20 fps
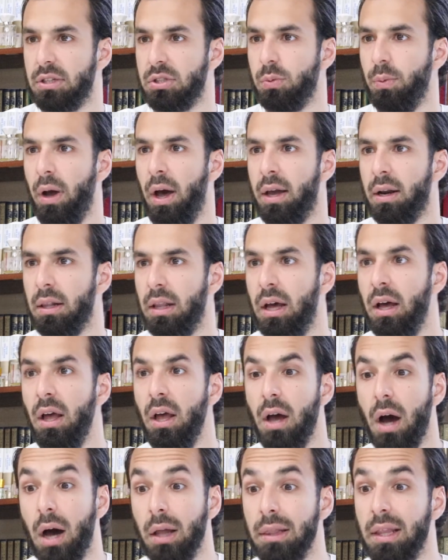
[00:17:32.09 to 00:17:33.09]
Subhanallah,
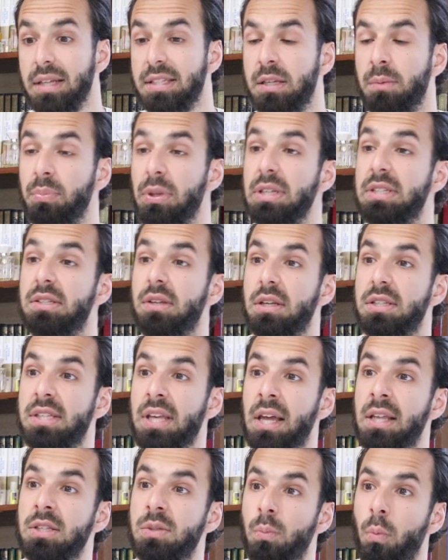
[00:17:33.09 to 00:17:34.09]
Allah simply
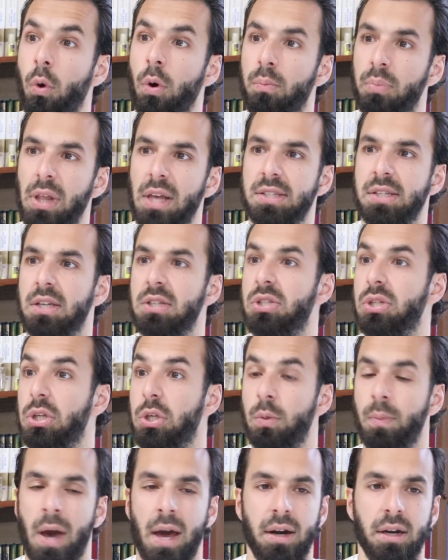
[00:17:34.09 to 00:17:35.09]
sends more blessings to
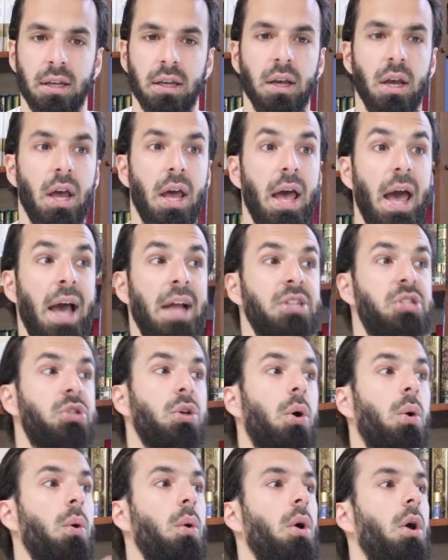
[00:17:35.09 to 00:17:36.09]
humanity. And
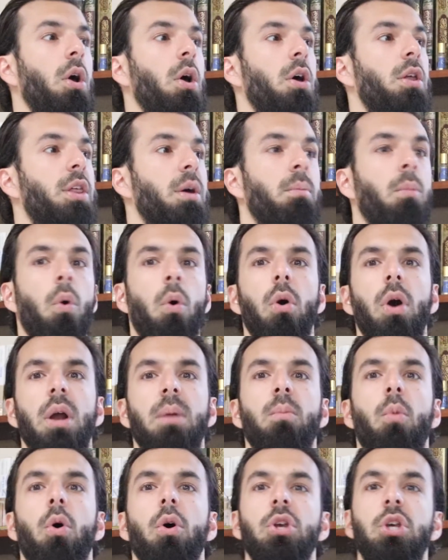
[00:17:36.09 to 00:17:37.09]
so, the more
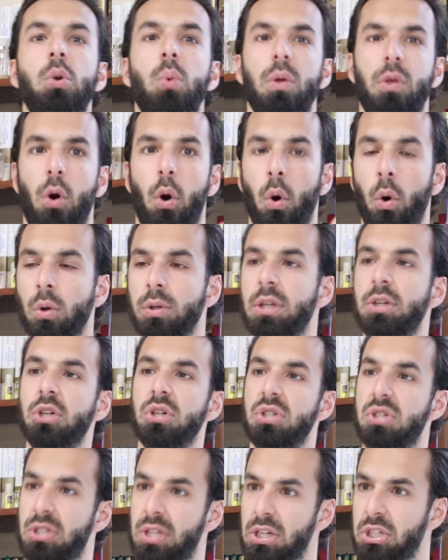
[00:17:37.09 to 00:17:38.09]
and more you withhold and
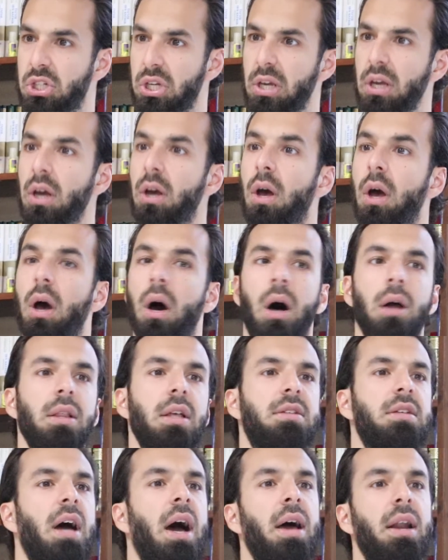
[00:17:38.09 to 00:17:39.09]
you're stingy,
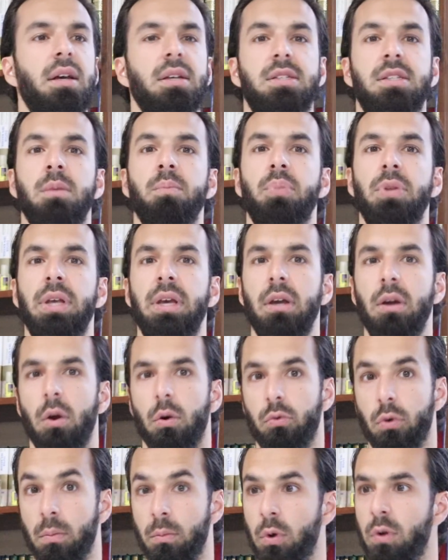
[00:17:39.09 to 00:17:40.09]
Allah Ta'ala simply
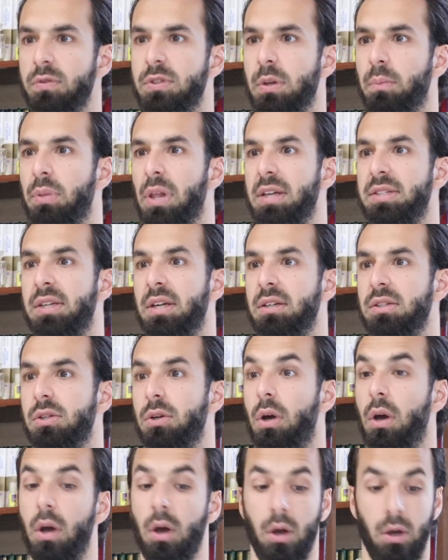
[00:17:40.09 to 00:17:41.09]
removes the blessings,
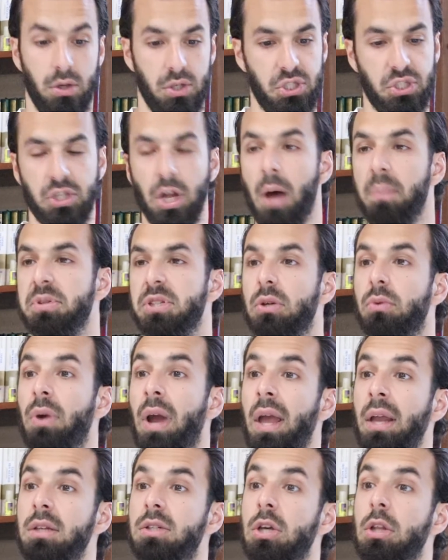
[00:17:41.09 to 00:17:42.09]
stops the
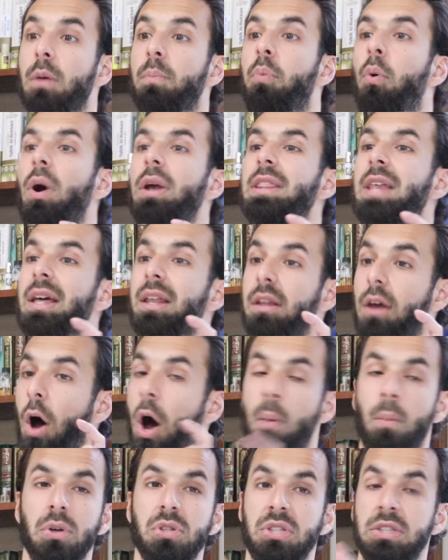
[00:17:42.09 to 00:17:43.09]
rain to the point that
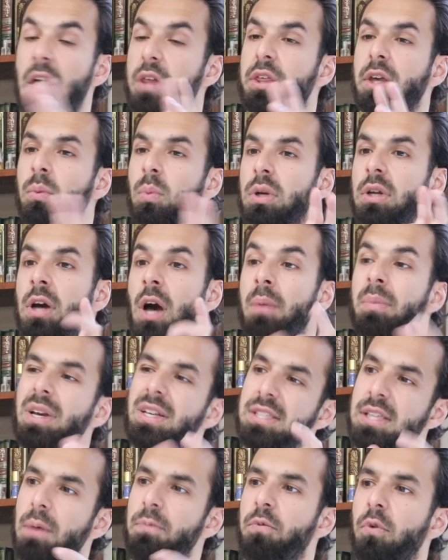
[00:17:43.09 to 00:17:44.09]
almost nothing would come
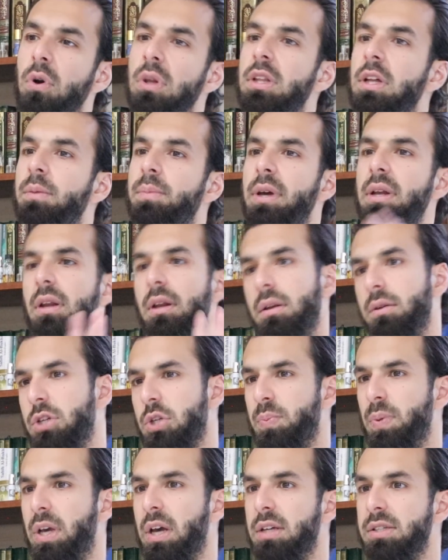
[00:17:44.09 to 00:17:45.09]
except for a little bit,
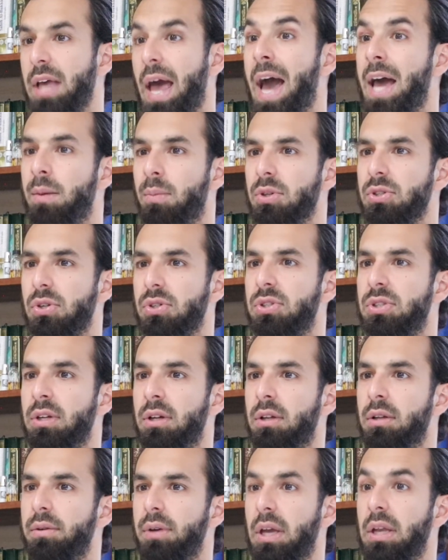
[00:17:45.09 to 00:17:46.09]
just because animals are
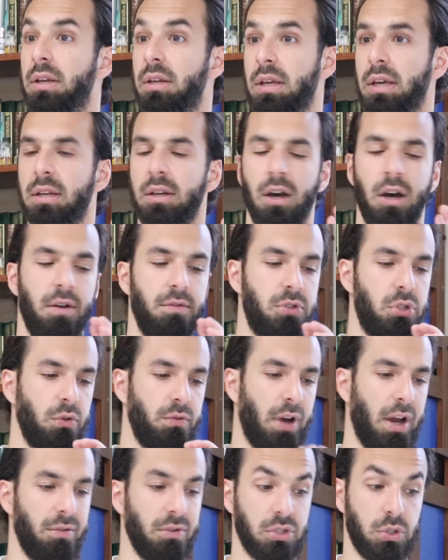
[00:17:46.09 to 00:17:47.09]
still in need of
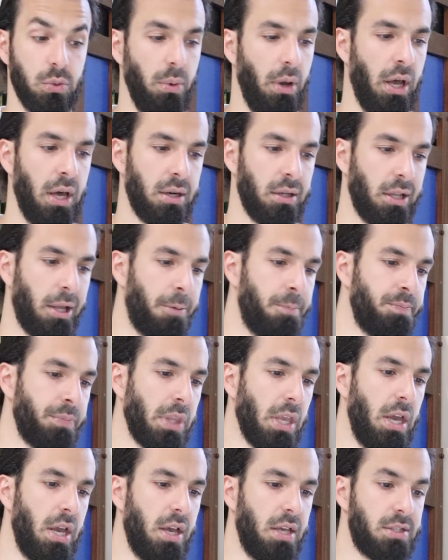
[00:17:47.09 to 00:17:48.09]
survival. Subhanallah.
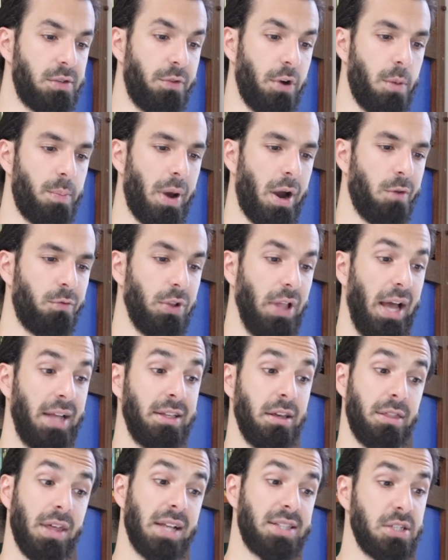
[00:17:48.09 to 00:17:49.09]
It's a very powerful
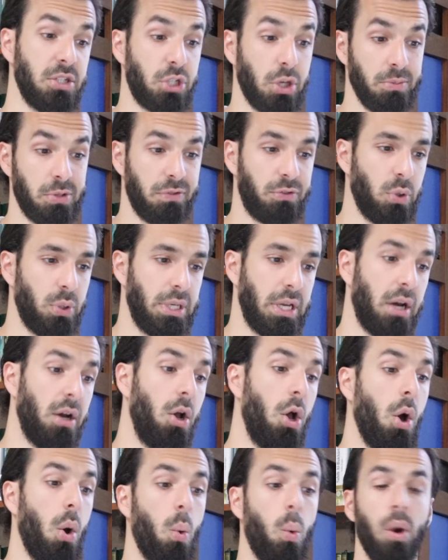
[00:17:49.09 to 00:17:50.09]
hadith. That's in terms of dunya.
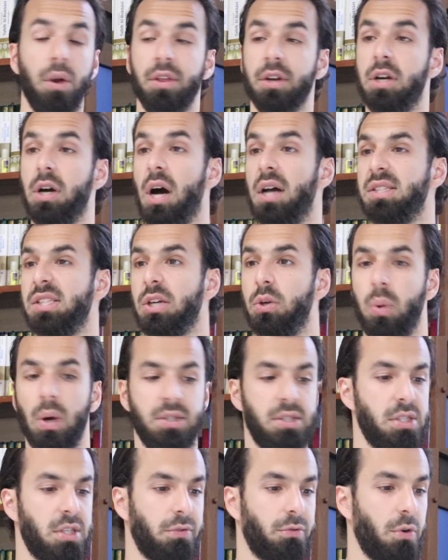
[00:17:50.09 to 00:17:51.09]
What are the
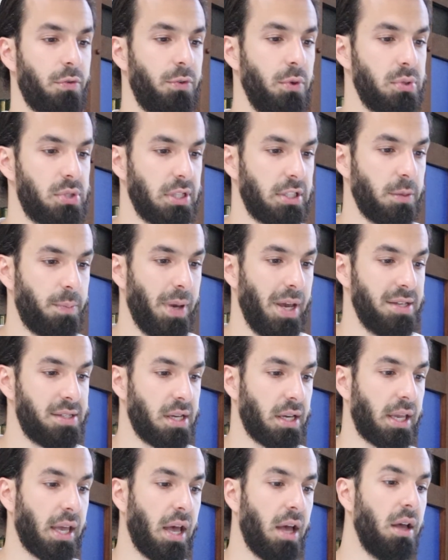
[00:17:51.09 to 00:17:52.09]
consequences of refusing to pay
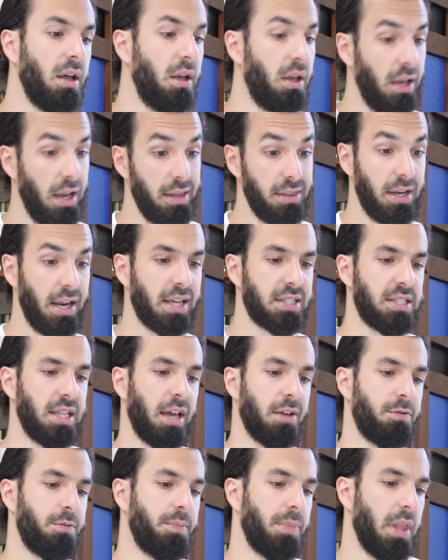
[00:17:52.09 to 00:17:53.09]
zakah in the next
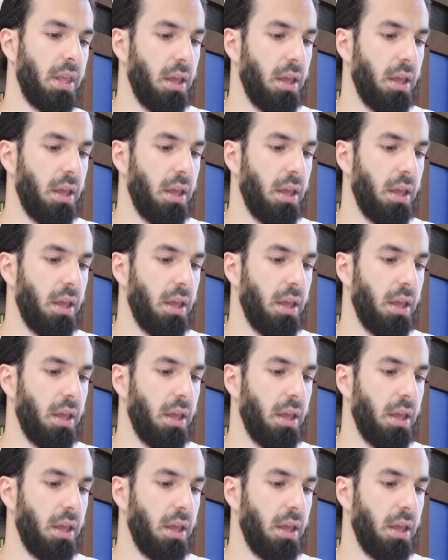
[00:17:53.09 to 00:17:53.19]
life?